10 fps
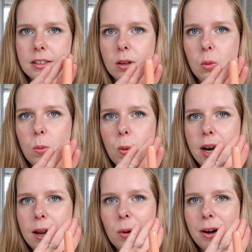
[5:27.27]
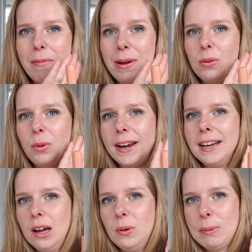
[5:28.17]
So what where I'm at right
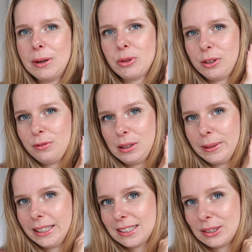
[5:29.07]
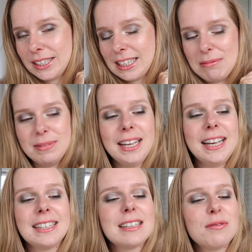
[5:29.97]
now, and I'm actually filming this on the same
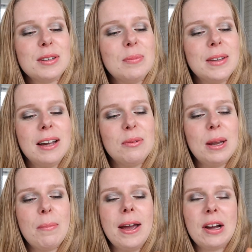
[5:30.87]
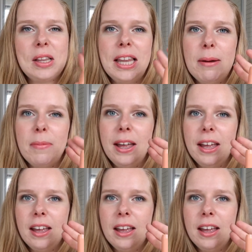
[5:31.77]
day as I filmed that Roulette Pan collab,